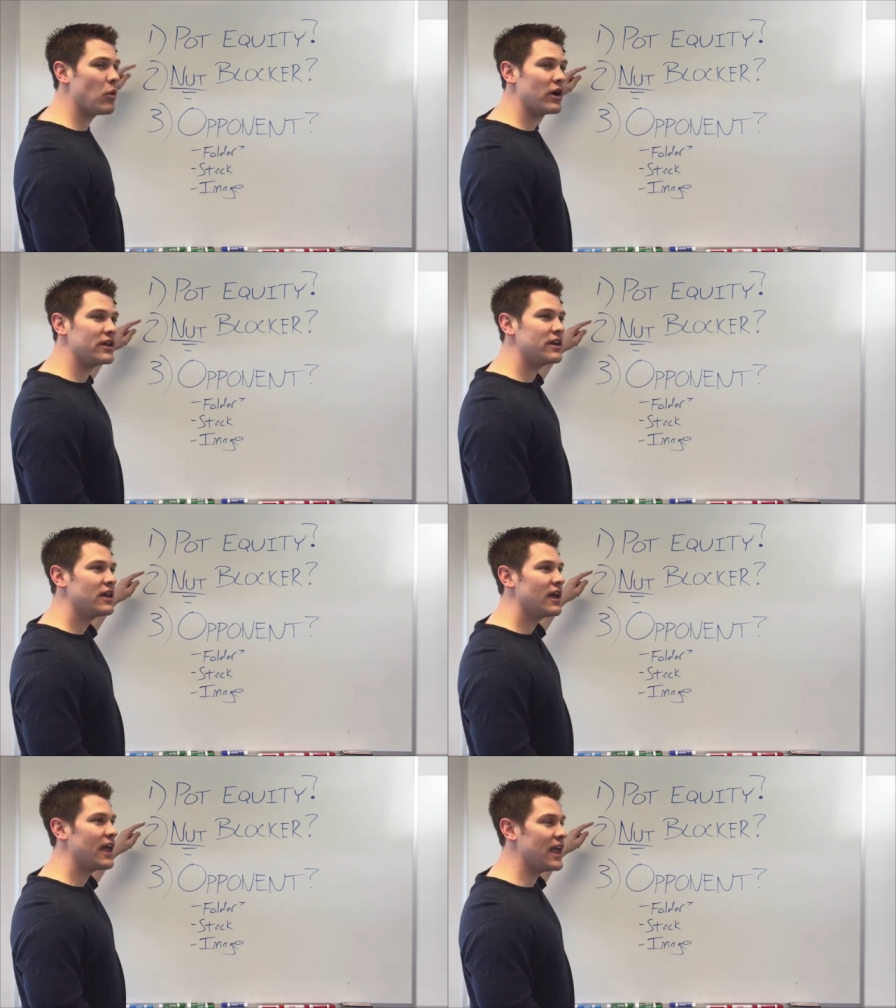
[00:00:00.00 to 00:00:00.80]
one,
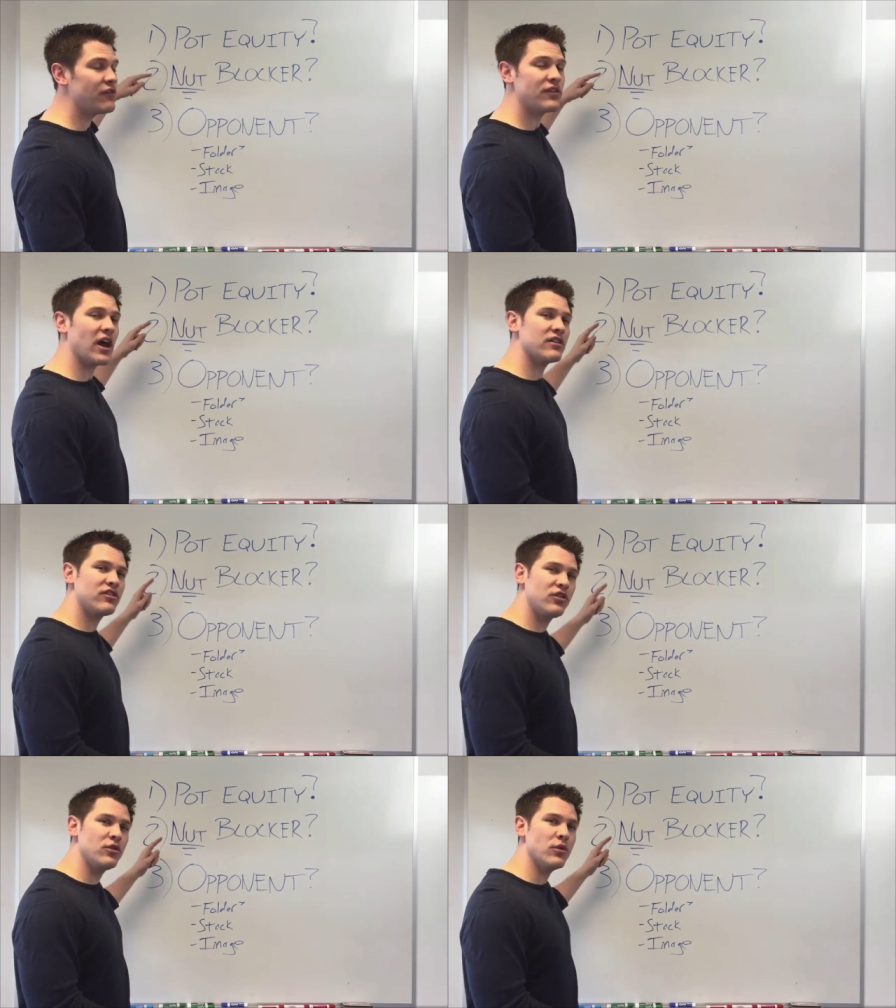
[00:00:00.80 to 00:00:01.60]
if not
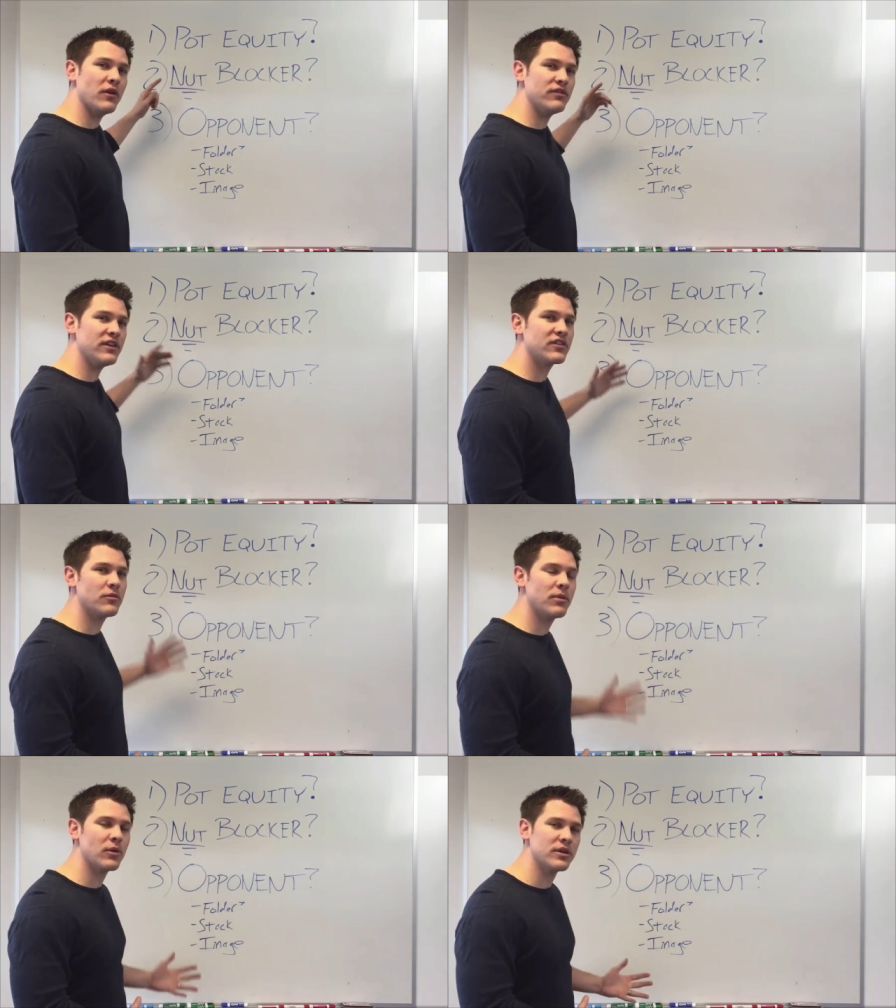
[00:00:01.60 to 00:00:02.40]
two, of these
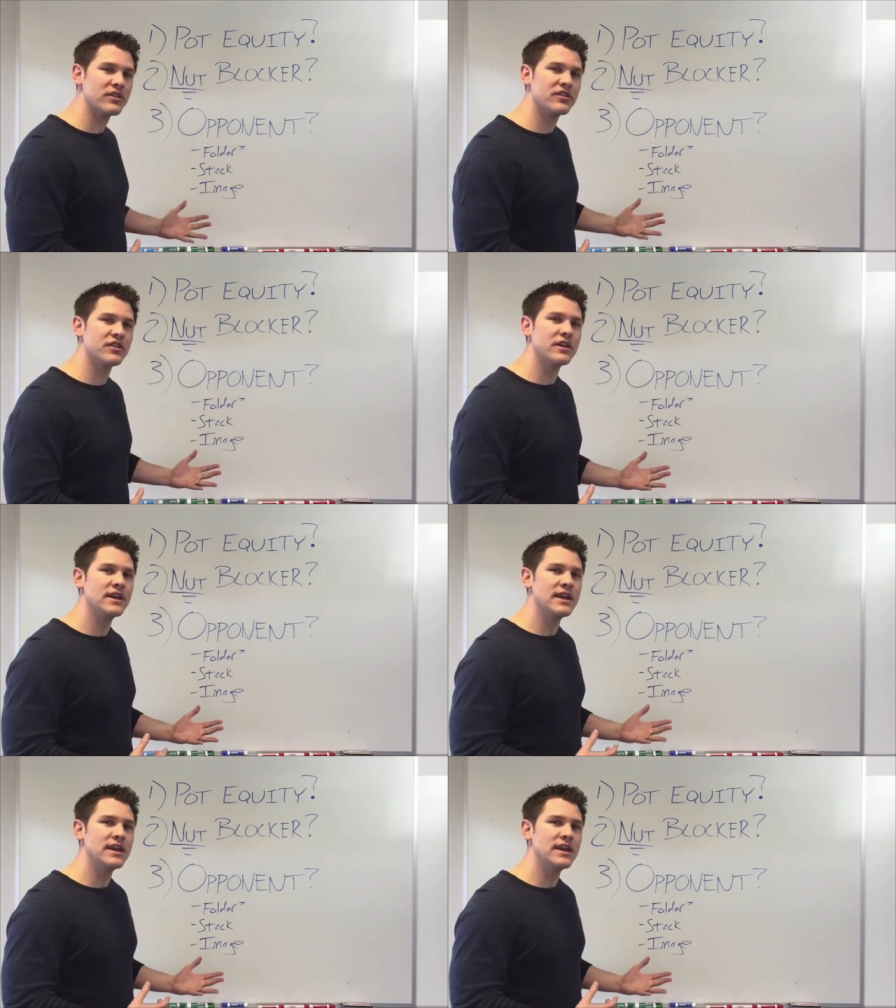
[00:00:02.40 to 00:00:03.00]
components